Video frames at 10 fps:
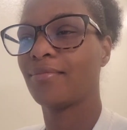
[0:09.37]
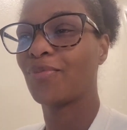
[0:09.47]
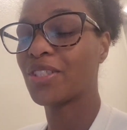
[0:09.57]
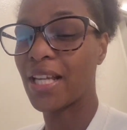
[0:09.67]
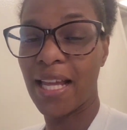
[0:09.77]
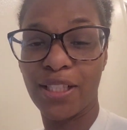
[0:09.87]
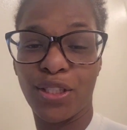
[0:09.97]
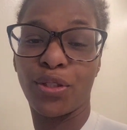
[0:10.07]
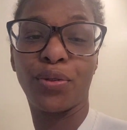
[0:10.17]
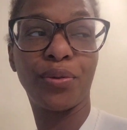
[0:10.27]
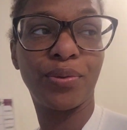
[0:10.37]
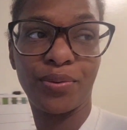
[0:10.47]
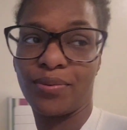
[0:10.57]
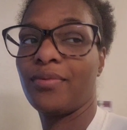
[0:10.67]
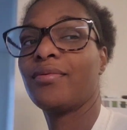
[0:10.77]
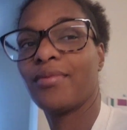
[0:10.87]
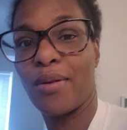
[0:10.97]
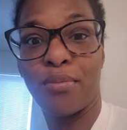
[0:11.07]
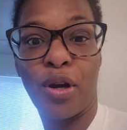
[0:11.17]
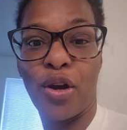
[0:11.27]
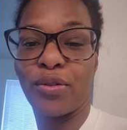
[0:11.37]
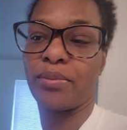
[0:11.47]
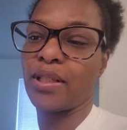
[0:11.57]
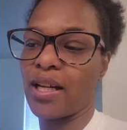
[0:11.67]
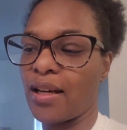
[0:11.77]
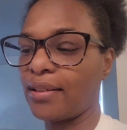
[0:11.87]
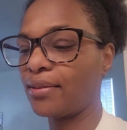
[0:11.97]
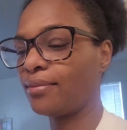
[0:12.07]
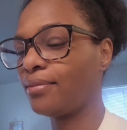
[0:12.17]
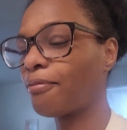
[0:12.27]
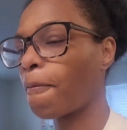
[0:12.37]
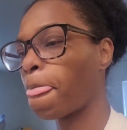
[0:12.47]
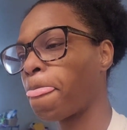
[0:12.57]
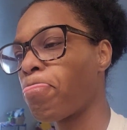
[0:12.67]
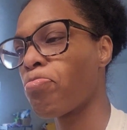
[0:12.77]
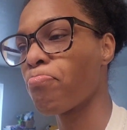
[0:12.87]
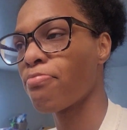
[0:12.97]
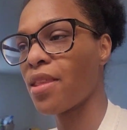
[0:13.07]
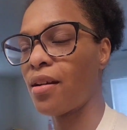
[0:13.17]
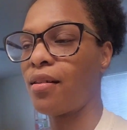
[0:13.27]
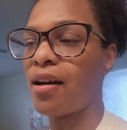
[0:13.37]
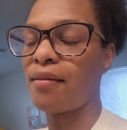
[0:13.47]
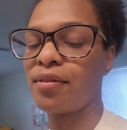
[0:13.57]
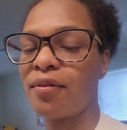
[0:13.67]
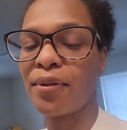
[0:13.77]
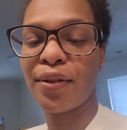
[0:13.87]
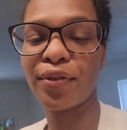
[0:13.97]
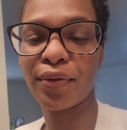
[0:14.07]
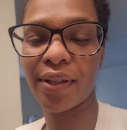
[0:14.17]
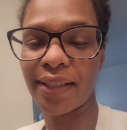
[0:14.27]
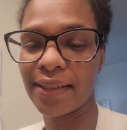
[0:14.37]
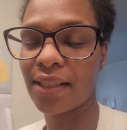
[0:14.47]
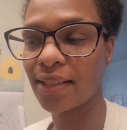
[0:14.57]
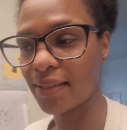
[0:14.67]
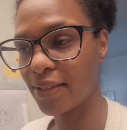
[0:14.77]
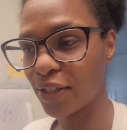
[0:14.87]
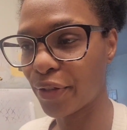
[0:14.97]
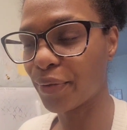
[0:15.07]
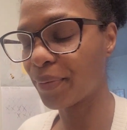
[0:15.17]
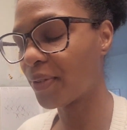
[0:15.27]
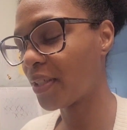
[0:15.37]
which I had to. I'm broke, but I got it. I'll have enough money for rent. So,